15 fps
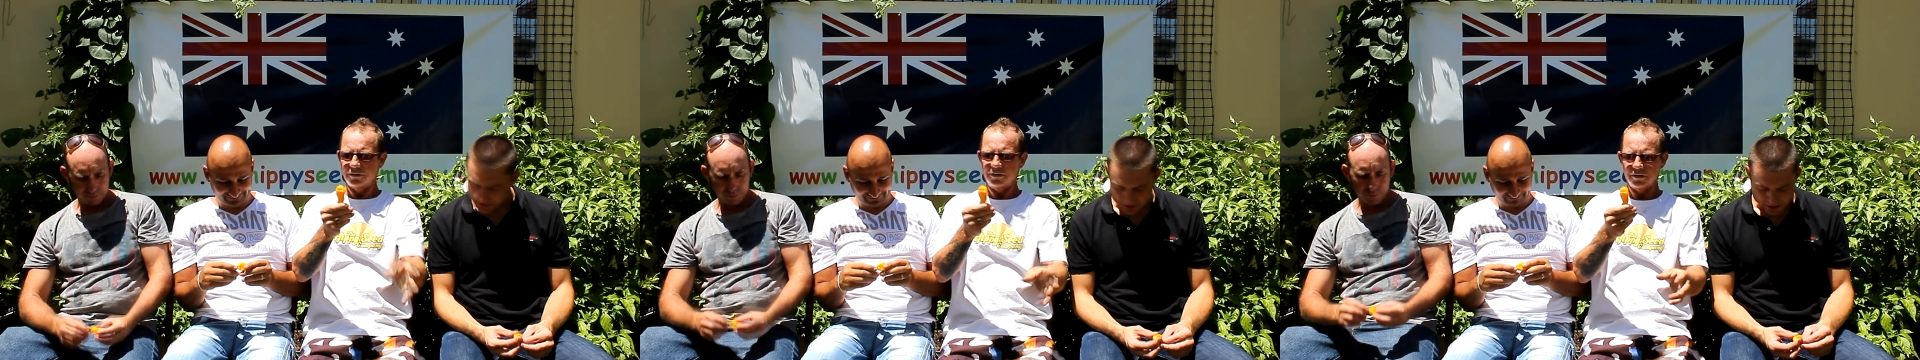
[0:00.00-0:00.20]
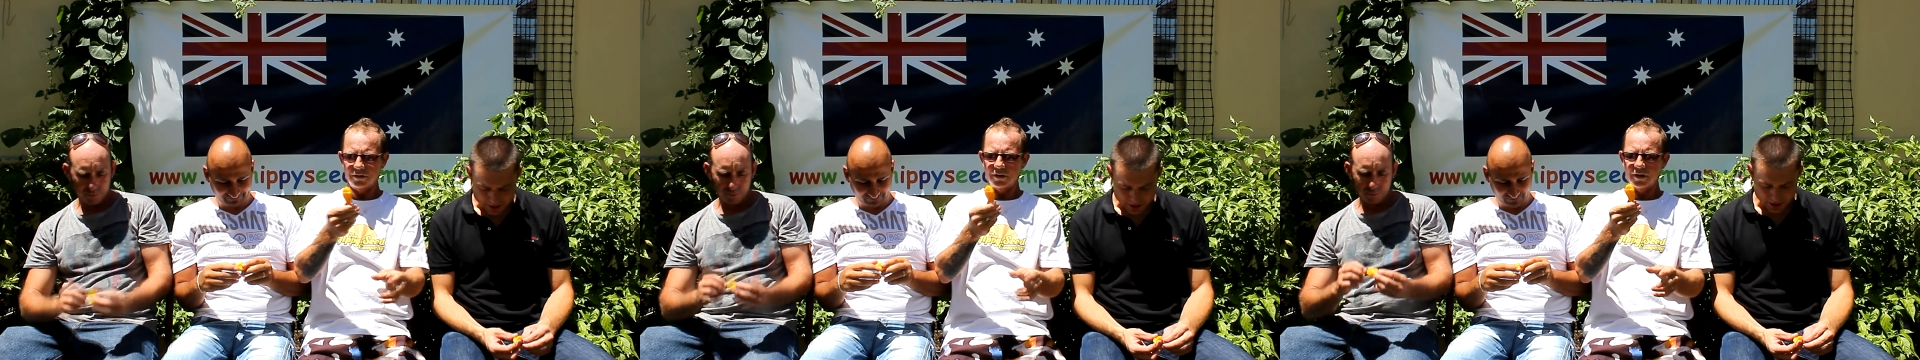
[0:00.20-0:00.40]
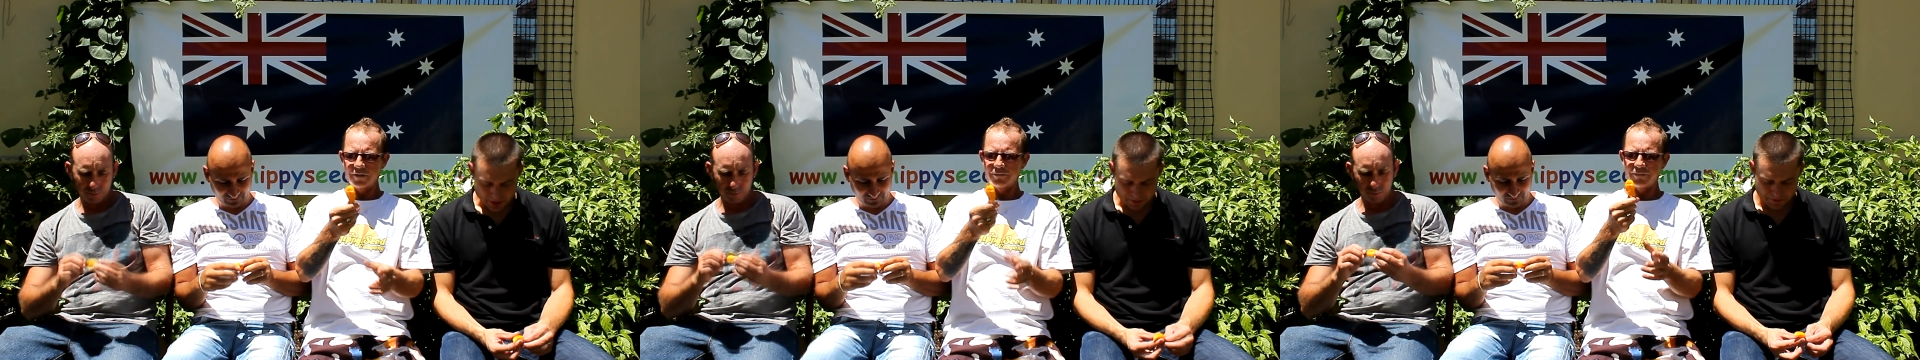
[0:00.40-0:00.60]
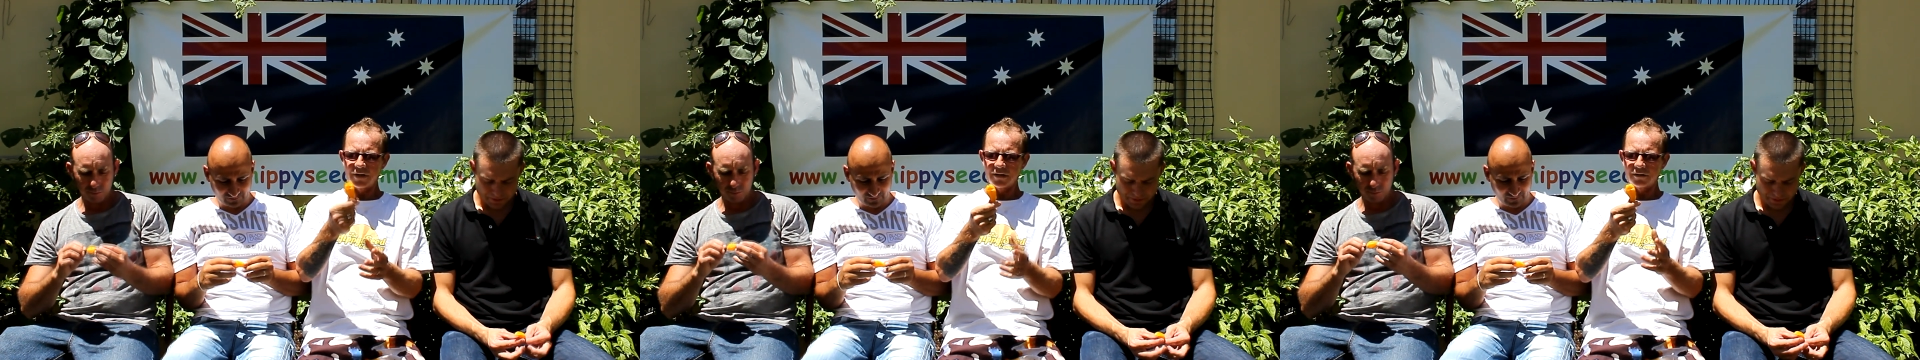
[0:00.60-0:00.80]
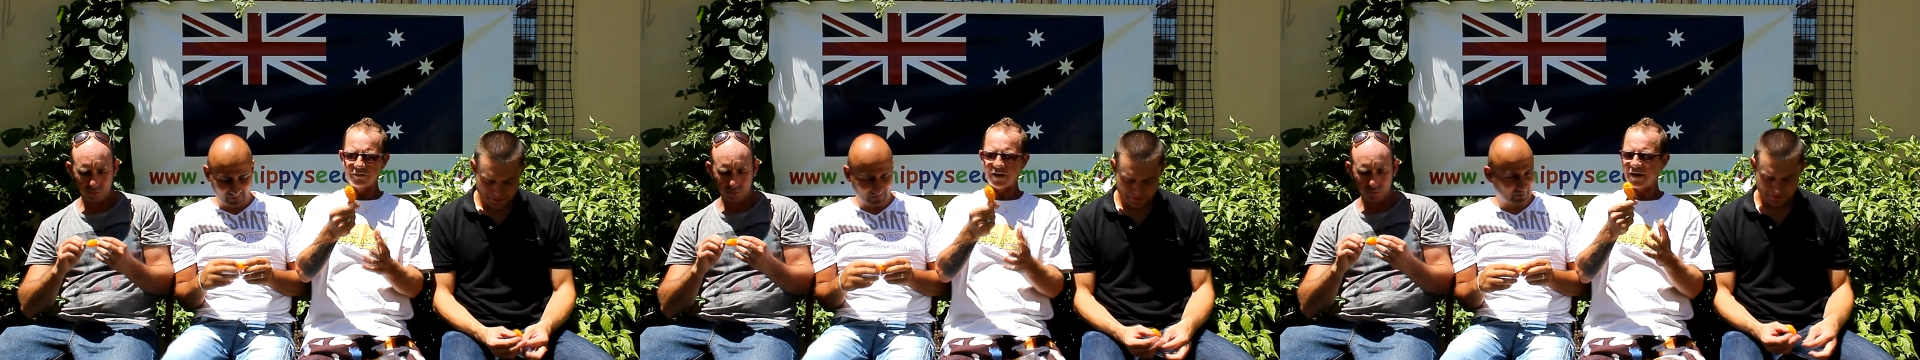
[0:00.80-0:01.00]
Speaker 1: Mm, great. A
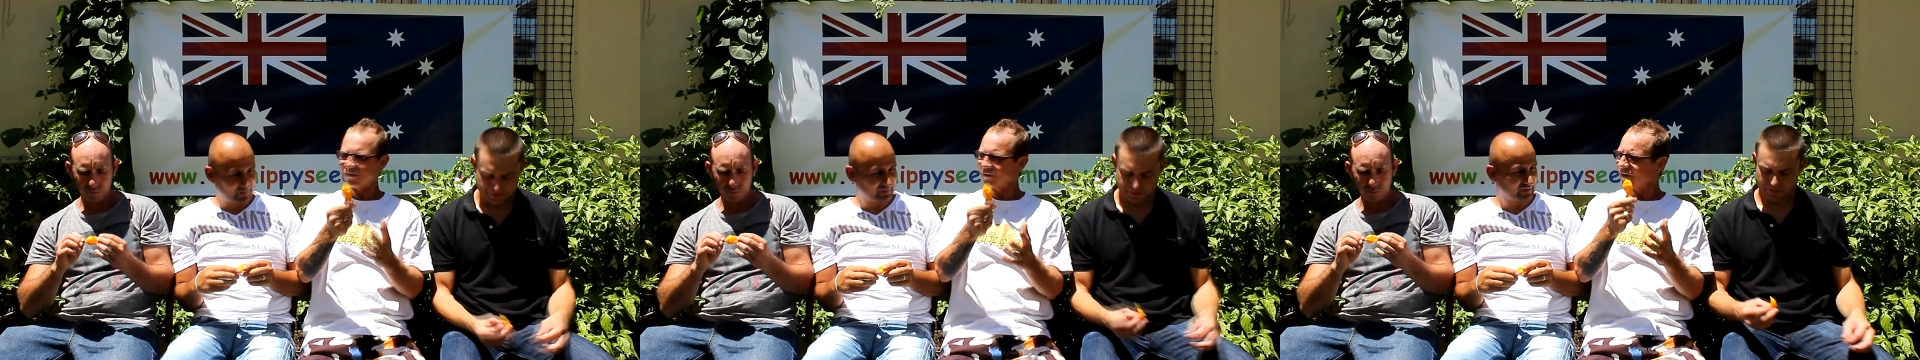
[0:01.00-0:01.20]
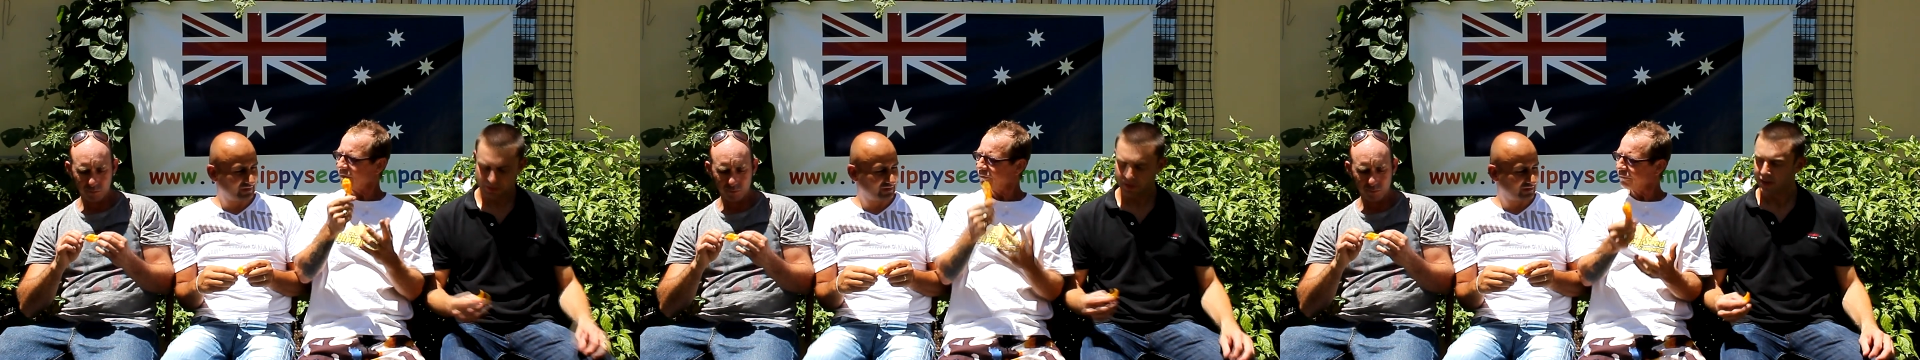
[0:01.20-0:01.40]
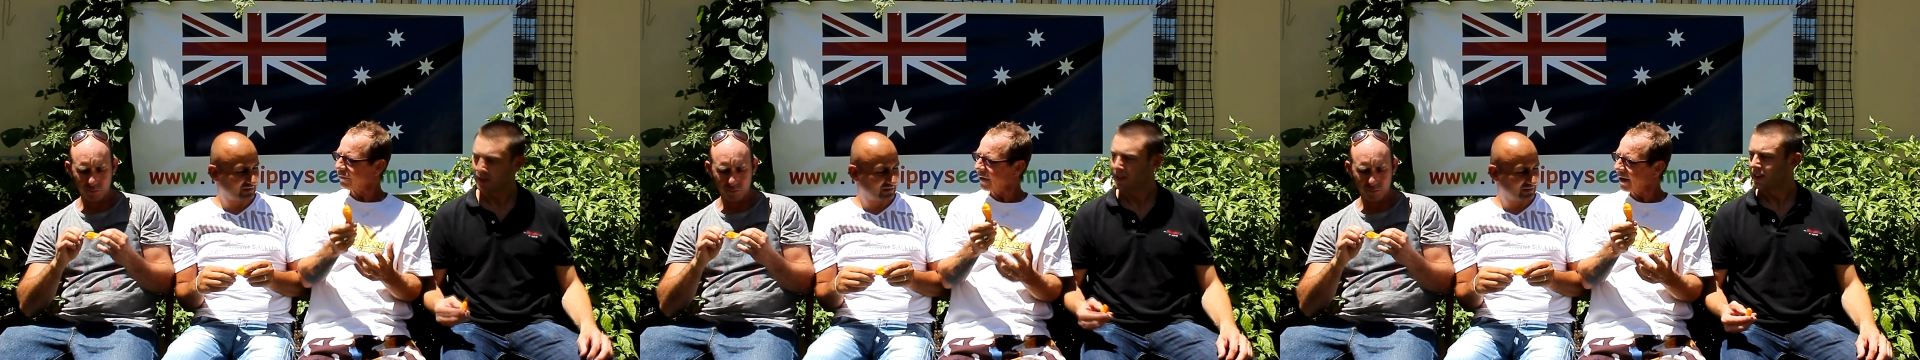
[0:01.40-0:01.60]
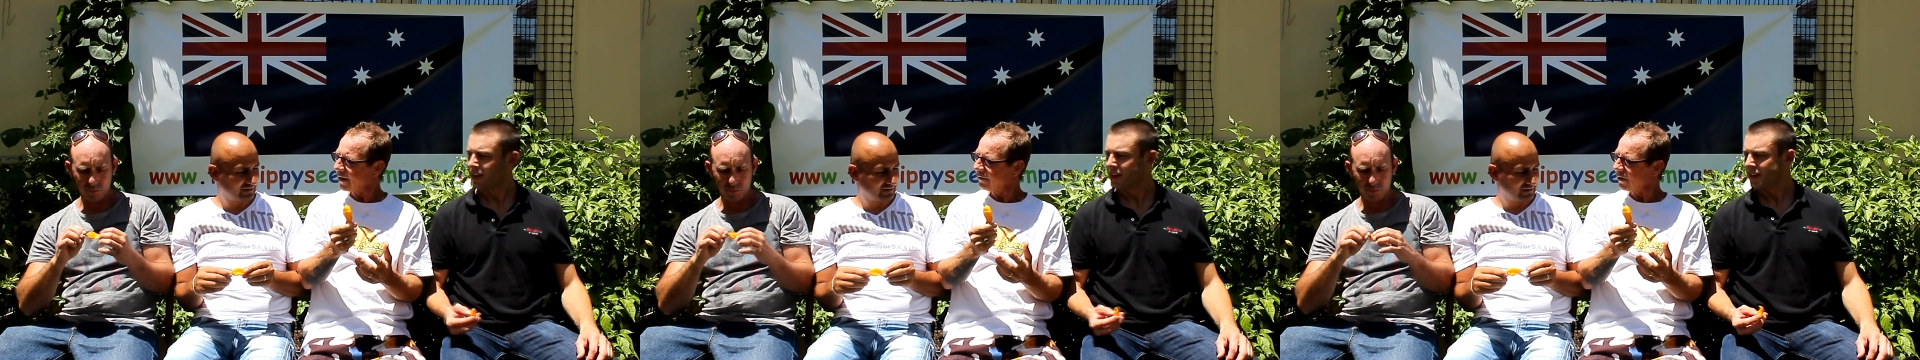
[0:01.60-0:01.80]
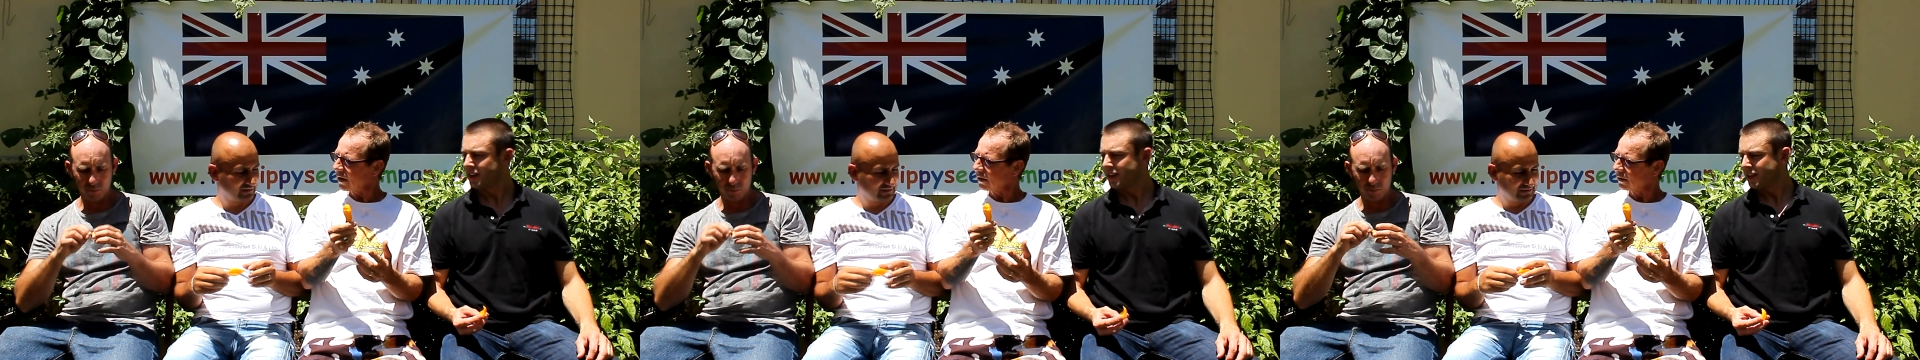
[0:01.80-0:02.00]
fantastic
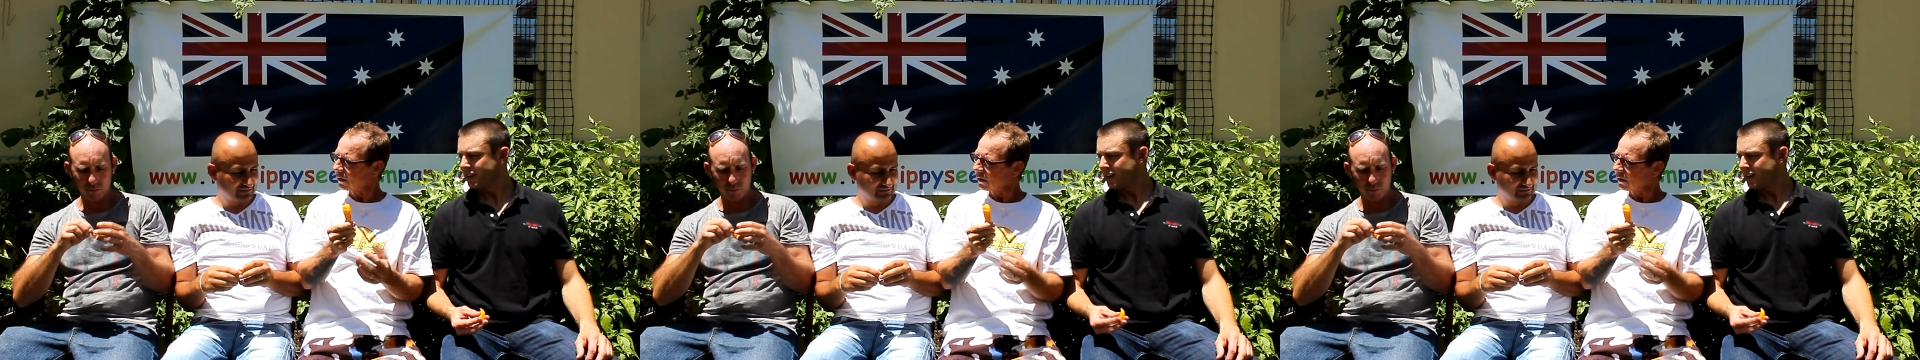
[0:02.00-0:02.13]
flavour.